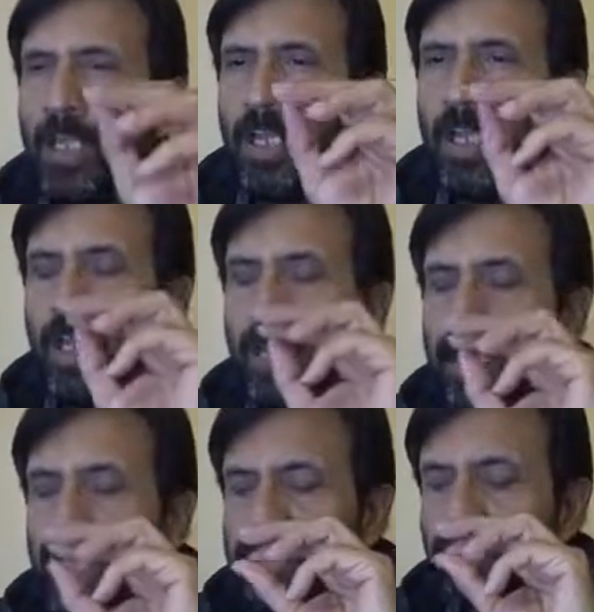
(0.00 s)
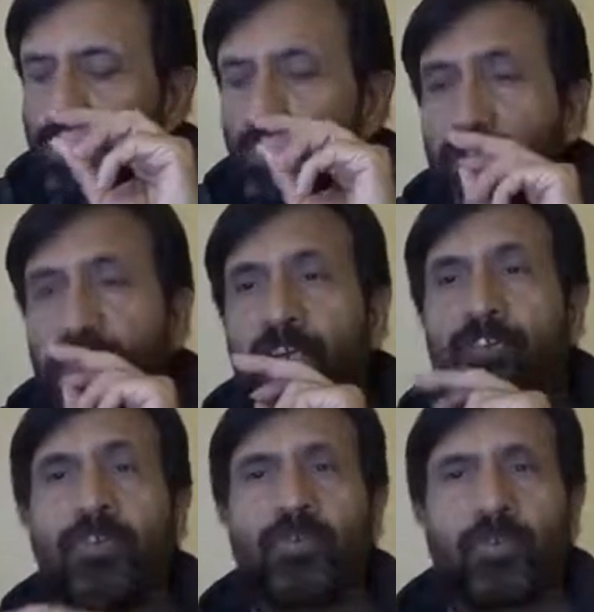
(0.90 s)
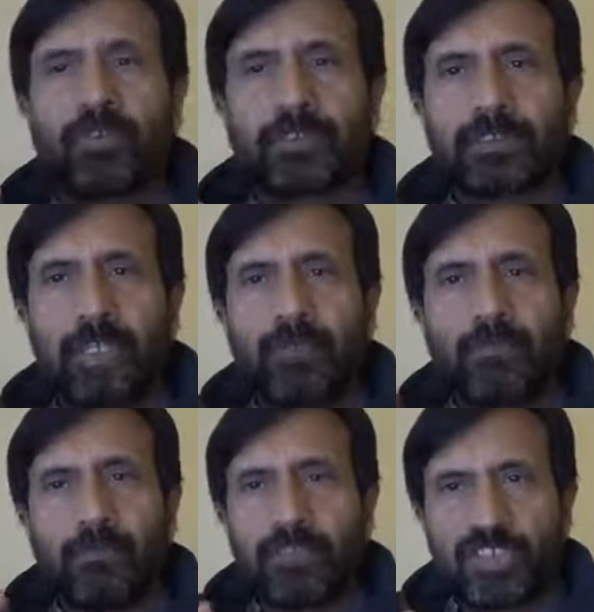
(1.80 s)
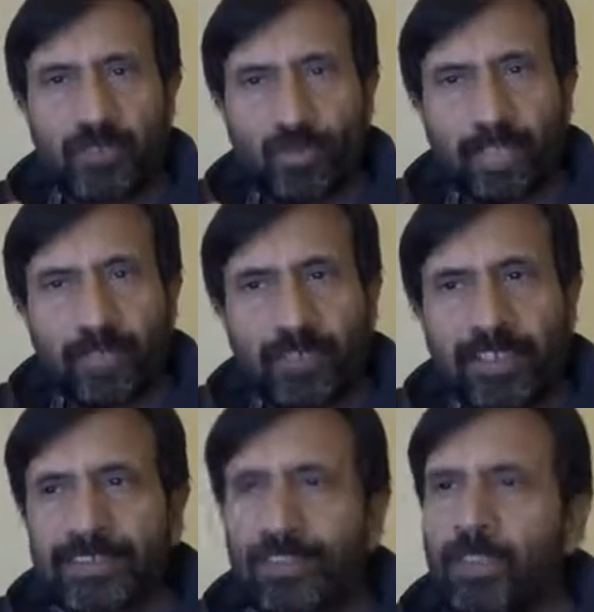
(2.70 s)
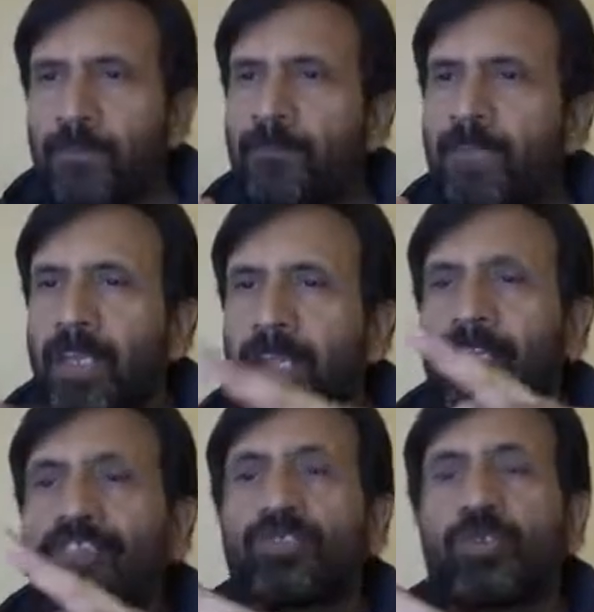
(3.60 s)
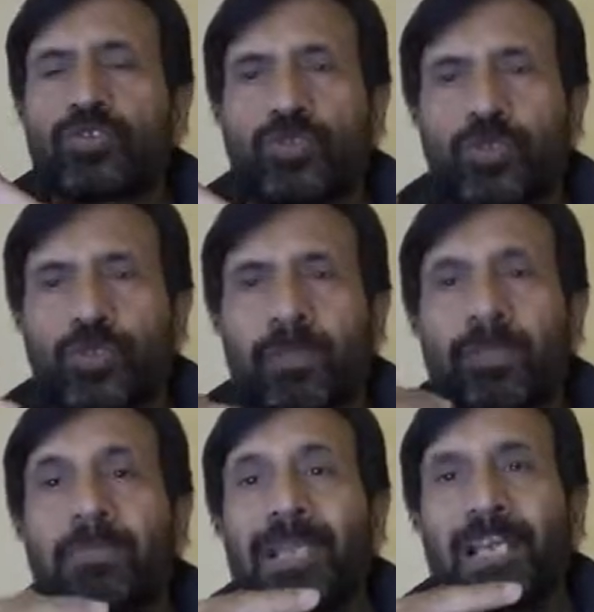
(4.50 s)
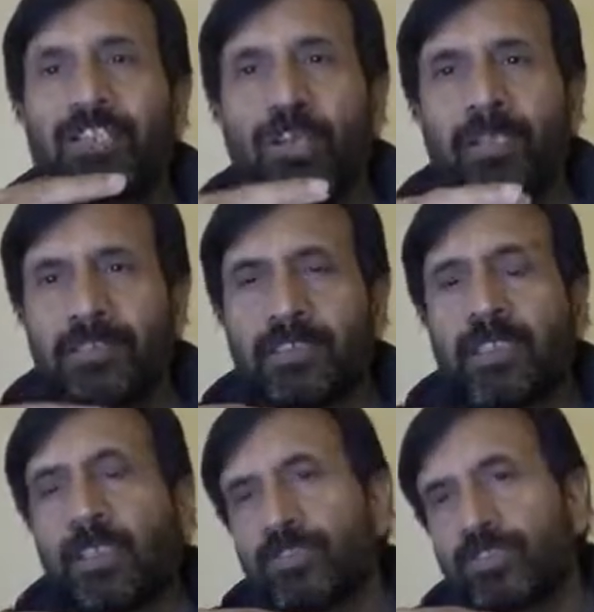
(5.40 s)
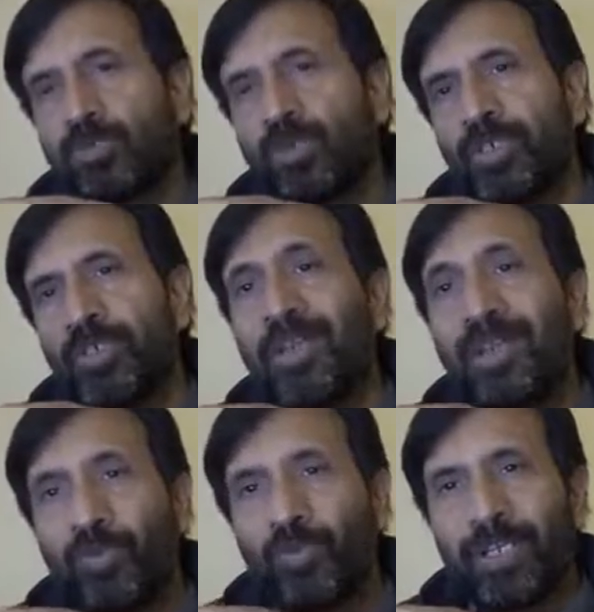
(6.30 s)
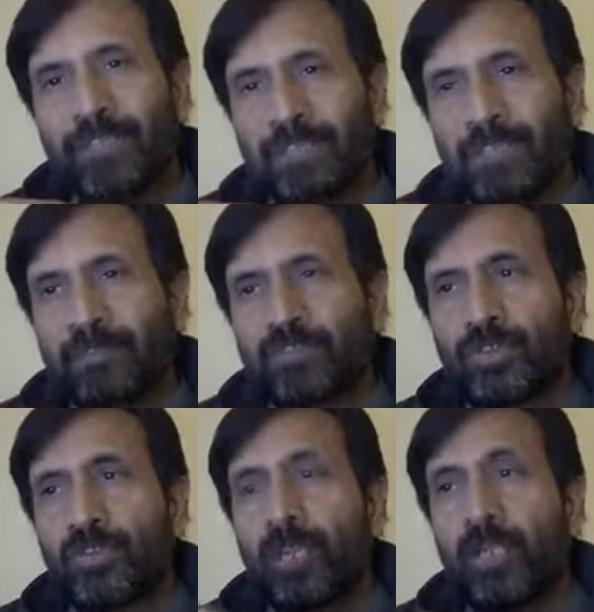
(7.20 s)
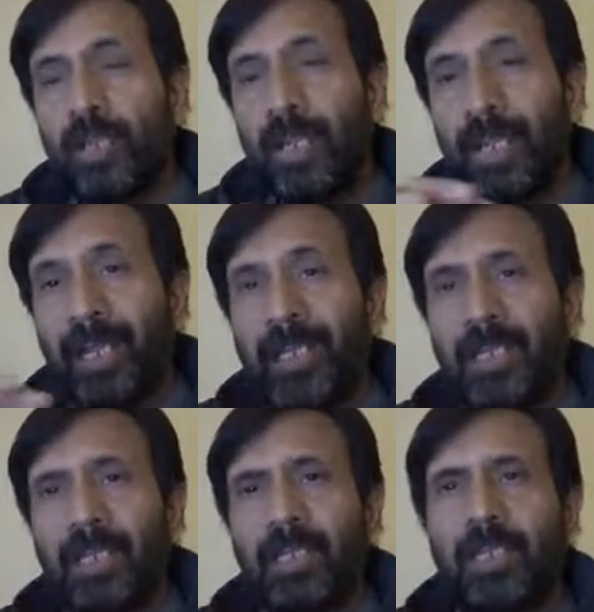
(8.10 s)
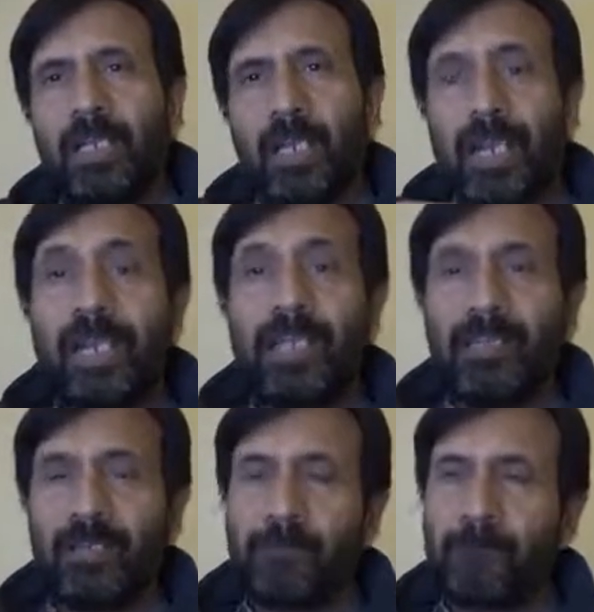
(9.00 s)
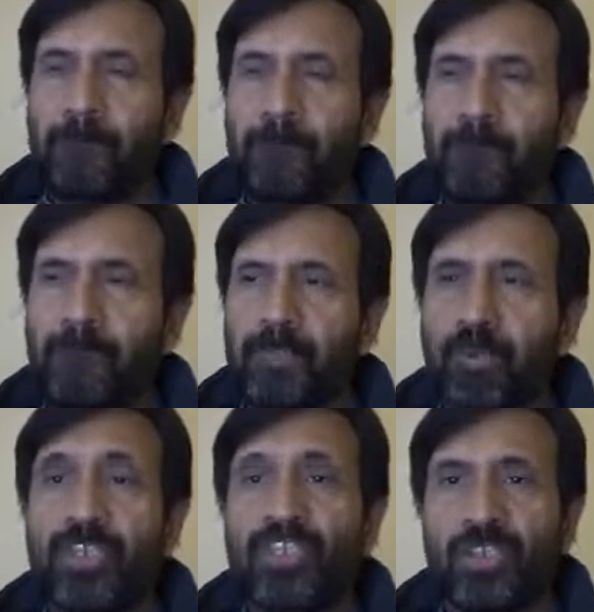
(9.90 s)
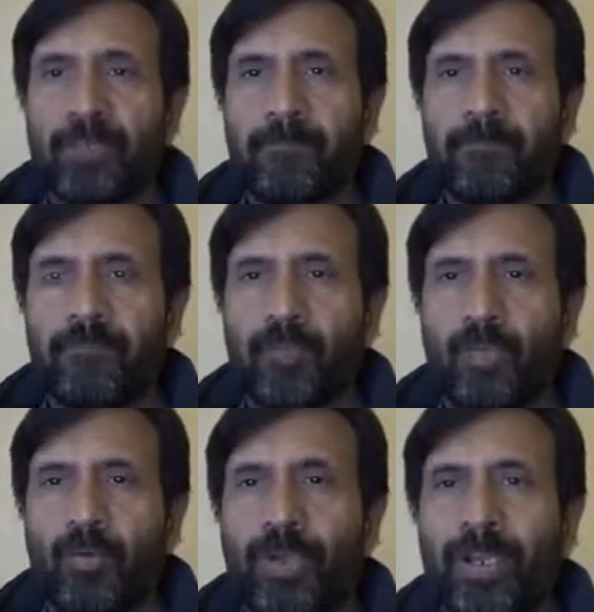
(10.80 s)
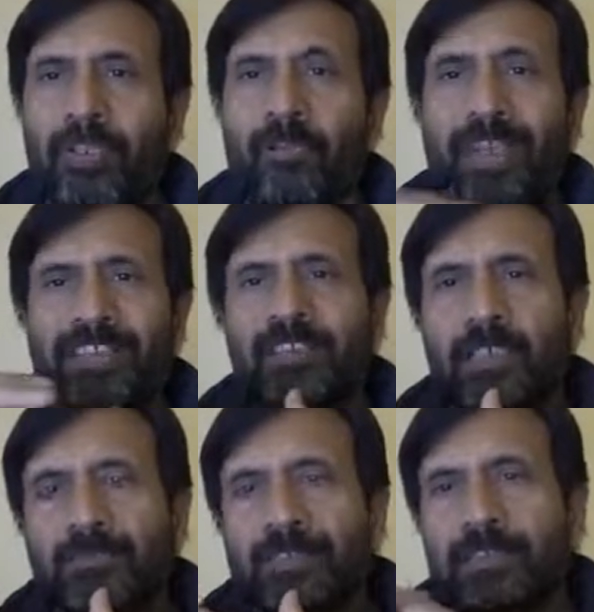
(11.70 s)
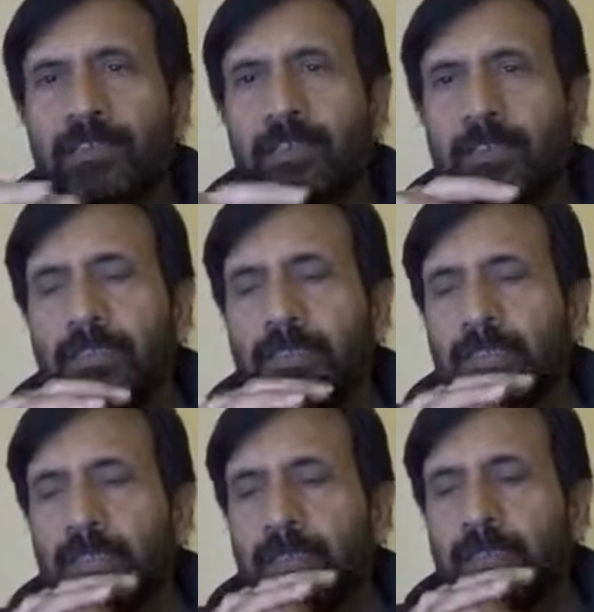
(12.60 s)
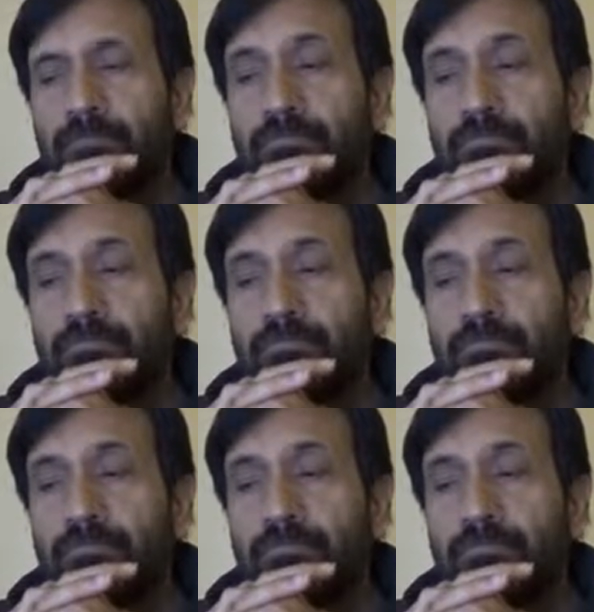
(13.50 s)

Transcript: Uh, gastroesophageal reflux can stimulate the vagus nerve, and sore throat or maybe laryngitis, it can also stimulate the vagus nerve. So any, any reason where the vagus nerve is uh, uh,